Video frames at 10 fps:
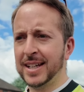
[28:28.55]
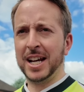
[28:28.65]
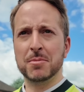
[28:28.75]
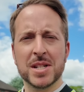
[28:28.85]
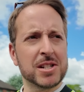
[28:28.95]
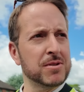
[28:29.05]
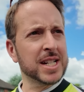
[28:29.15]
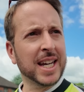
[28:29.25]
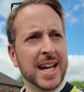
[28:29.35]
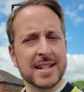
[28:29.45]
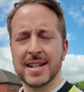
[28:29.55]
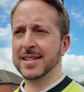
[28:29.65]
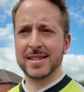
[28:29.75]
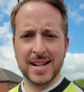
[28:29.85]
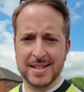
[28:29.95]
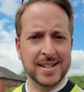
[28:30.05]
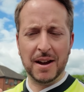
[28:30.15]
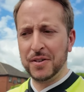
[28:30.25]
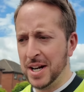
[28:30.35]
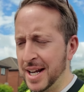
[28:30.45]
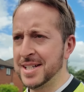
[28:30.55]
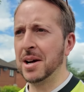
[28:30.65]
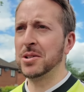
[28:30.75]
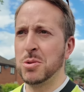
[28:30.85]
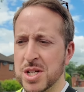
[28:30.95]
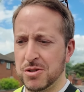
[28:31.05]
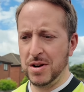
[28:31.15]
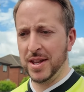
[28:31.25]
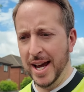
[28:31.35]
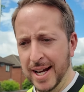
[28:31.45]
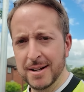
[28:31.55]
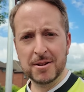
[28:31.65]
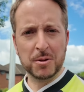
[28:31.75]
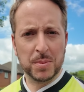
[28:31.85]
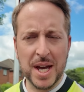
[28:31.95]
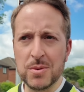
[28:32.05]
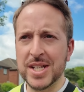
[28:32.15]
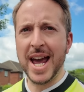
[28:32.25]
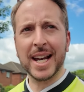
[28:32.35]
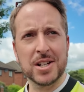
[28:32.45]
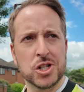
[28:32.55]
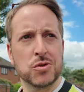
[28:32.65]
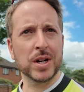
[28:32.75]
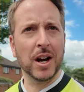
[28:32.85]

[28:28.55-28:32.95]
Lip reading: Kidderminster as a kid, there's definitely a tongue twister in there. But that was at Edgar Street.